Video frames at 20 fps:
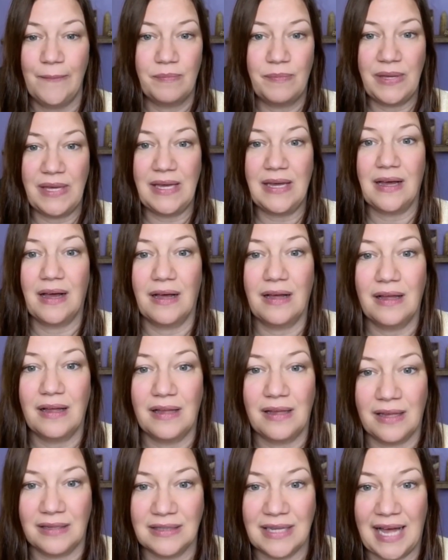being
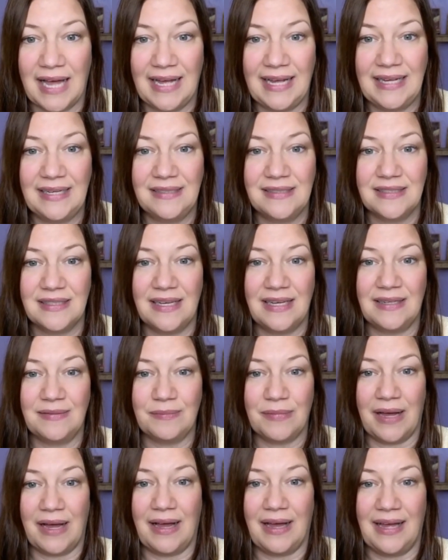a light and
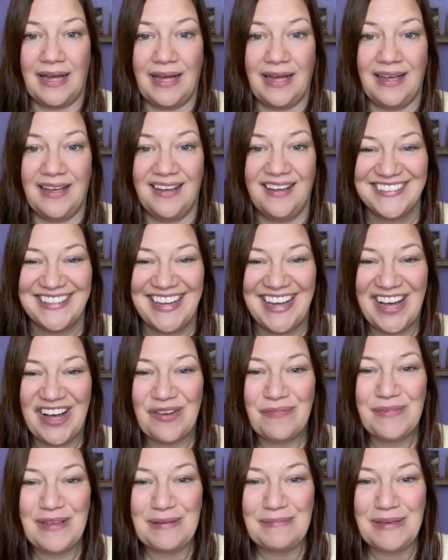by
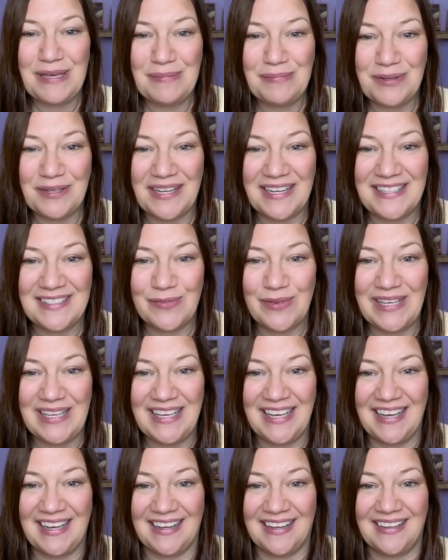helping people as we
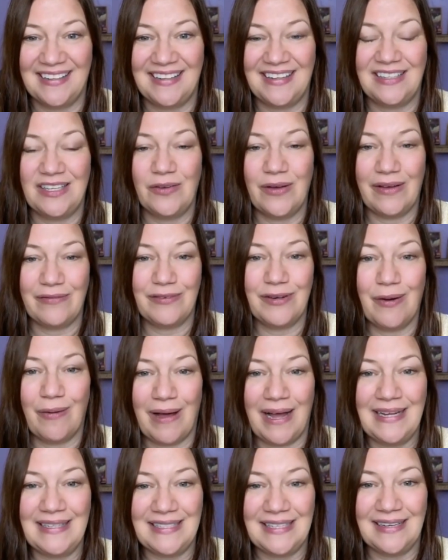can. And you have no
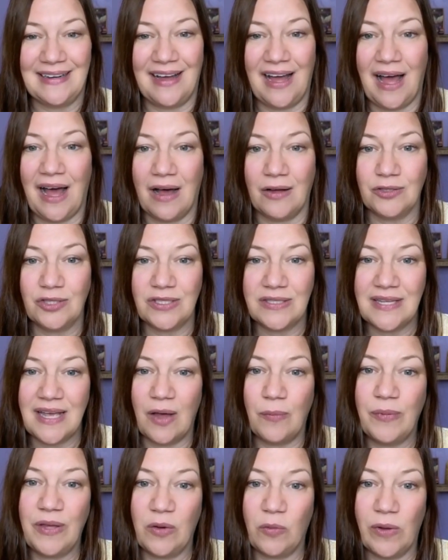idea how just
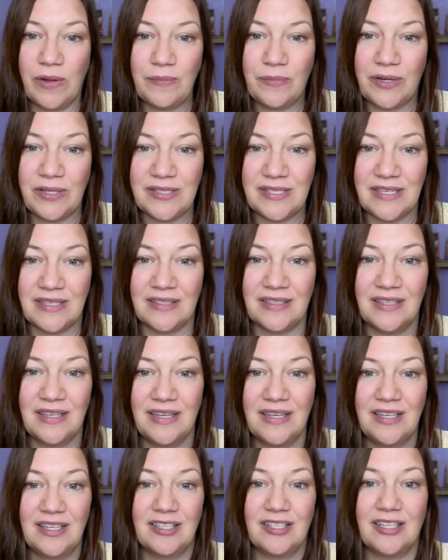helping one person
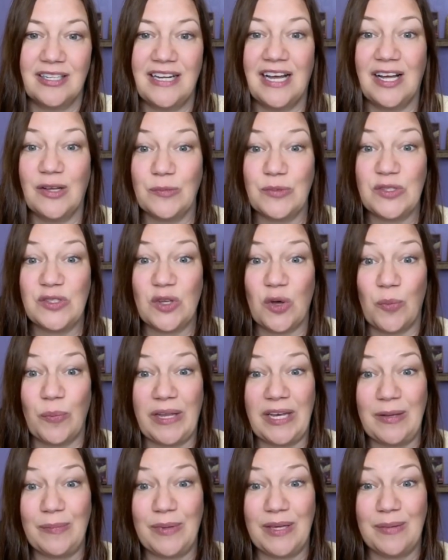could help so
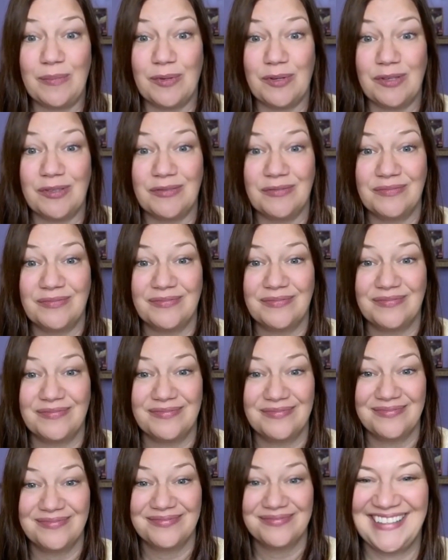many people.
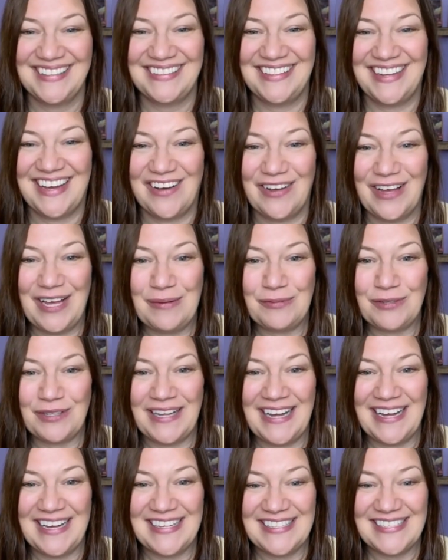Now, April
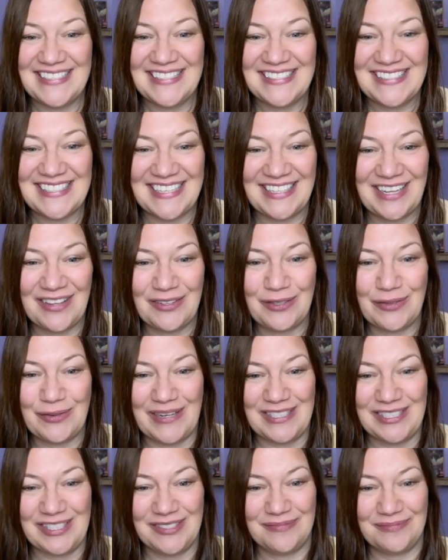has another
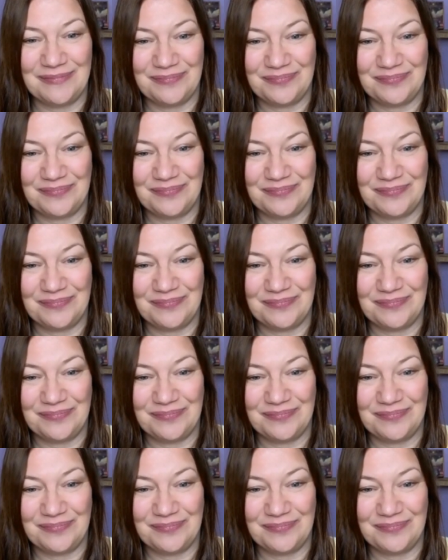question.